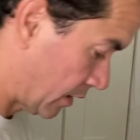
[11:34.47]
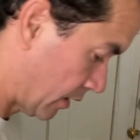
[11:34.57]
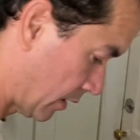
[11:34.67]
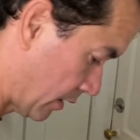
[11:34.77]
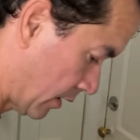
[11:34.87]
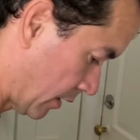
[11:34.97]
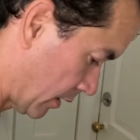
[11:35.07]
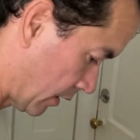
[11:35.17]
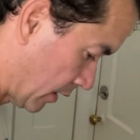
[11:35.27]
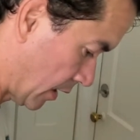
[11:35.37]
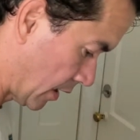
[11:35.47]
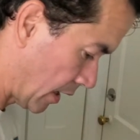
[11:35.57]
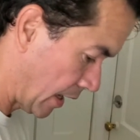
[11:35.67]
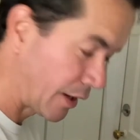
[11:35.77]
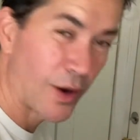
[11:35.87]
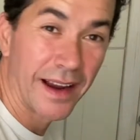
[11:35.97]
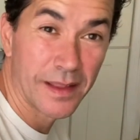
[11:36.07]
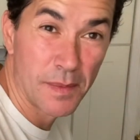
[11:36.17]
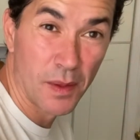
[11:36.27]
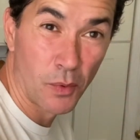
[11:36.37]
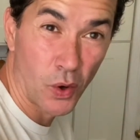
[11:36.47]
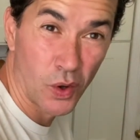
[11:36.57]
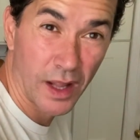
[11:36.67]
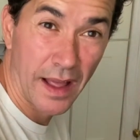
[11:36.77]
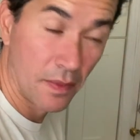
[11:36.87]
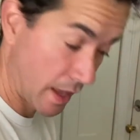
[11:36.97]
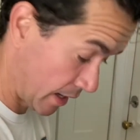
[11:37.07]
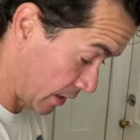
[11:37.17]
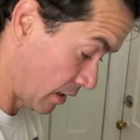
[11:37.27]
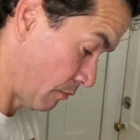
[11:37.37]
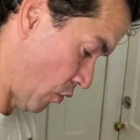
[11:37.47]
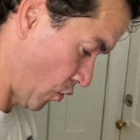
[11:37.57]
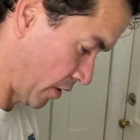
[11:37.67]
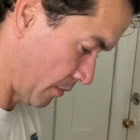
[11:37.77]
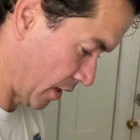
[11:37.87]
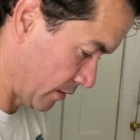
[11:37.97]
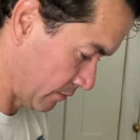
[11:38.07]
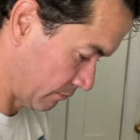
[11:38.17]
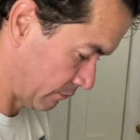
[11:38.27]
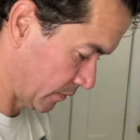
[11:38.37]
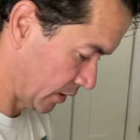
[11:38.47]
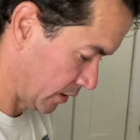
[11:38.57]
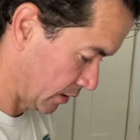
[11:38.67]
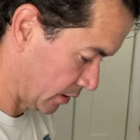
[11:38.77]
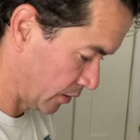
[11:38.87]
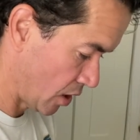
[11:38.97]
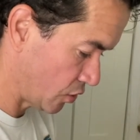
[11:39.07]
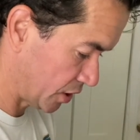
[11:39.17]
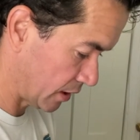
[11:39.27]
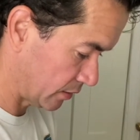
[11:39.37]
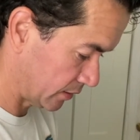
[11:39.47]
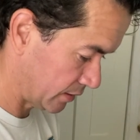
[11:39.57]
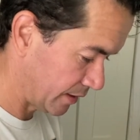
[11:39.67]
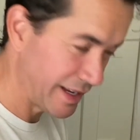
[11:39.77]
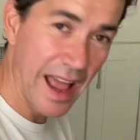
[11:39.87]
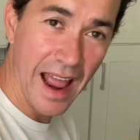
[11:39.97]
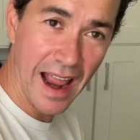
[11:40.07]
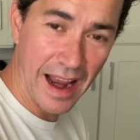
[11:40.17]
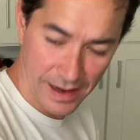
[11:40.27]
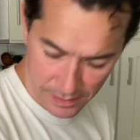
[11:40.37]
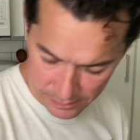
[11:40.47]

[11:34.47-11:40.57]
I crack them in the bowl and then pour them in. No shells, yay!